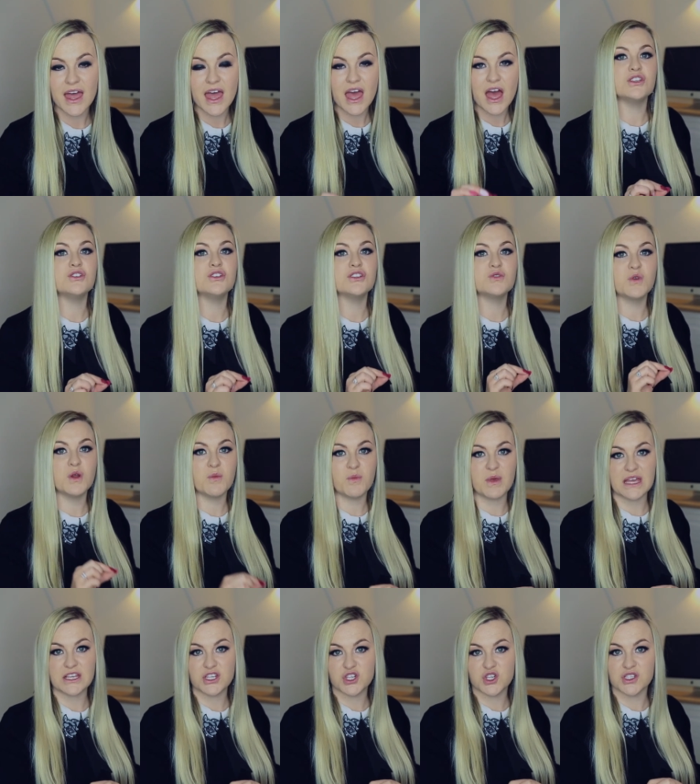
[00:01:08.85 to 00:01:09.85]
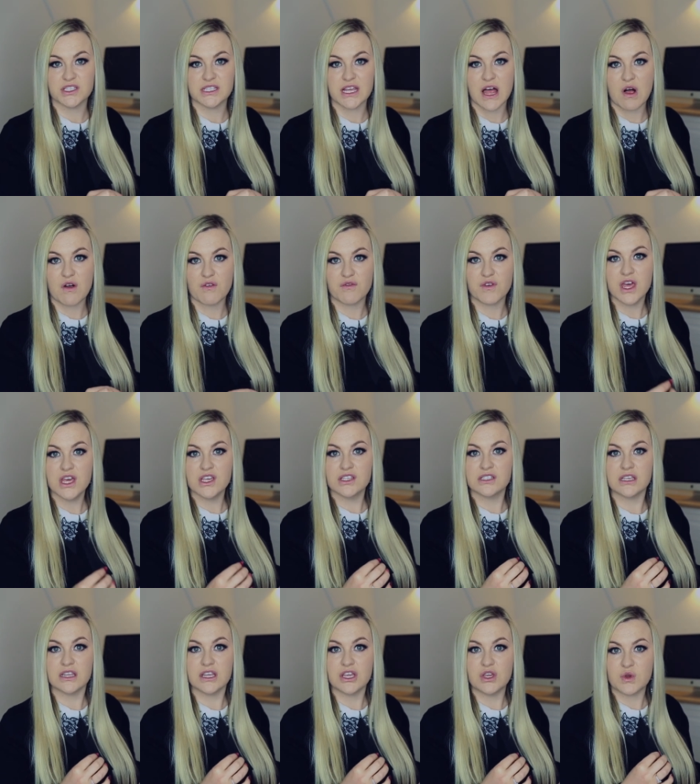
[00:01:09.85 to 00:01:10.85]
You just want to pitch yourself
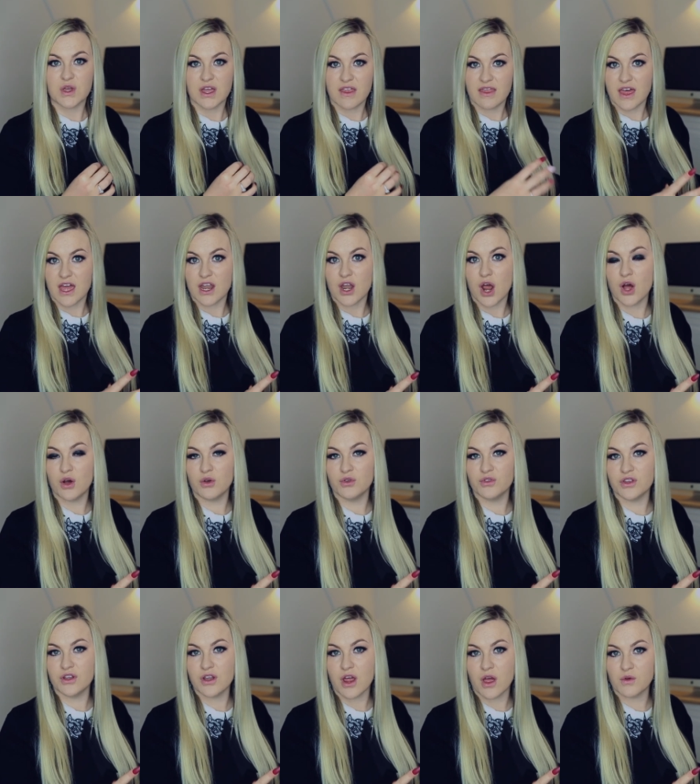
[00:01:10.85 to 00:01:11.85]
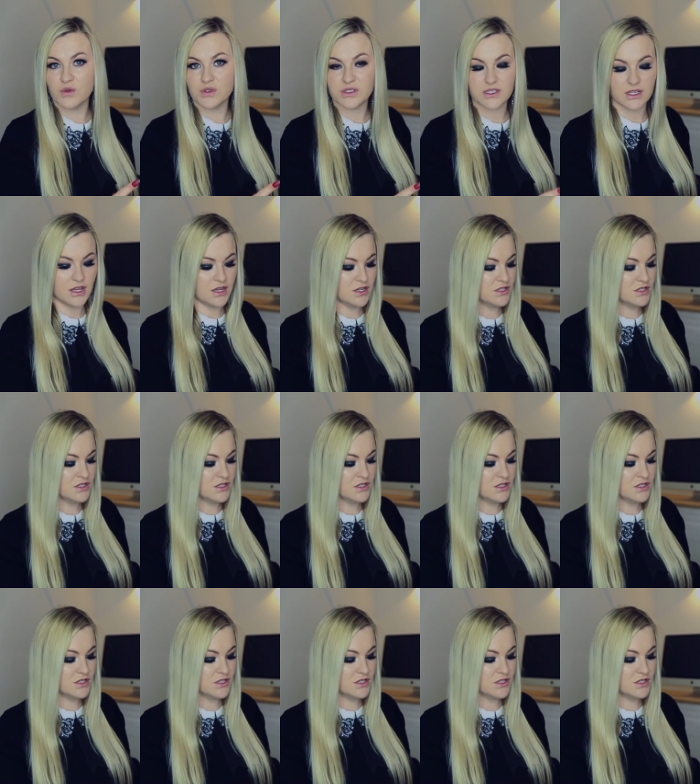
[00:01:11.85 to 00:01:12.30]
so that you can then hold the note.